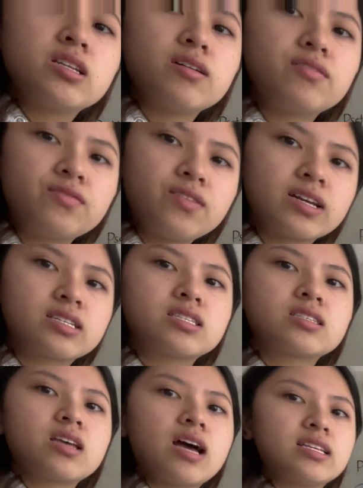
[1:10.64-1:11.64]
affects
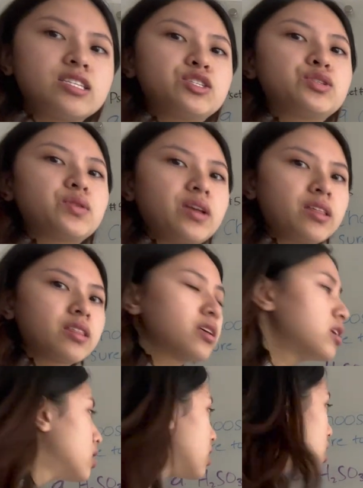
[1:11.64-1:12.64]
acid strength.
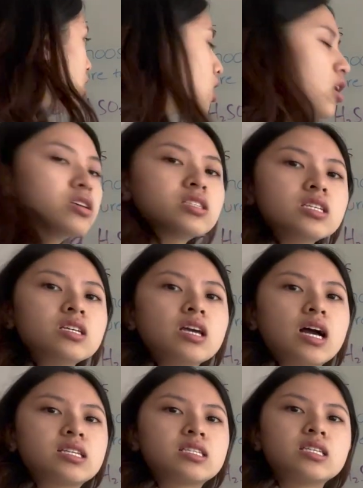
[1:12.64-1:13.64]
Oxy
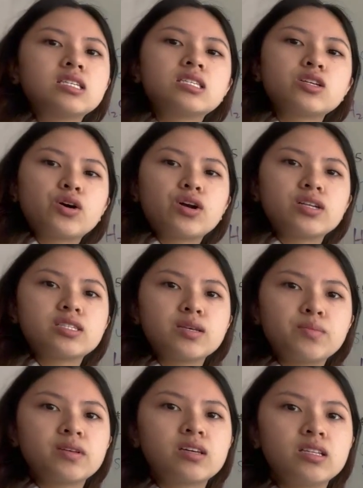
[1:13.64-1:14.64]
acids
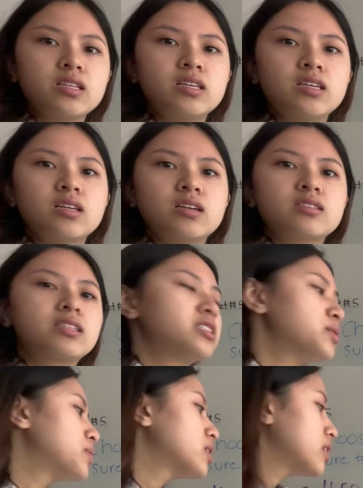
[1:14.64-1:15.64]
typically
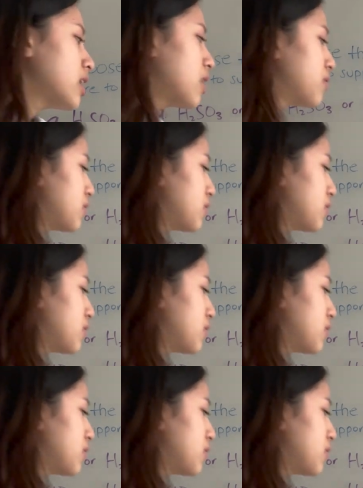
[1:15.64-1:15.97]
have a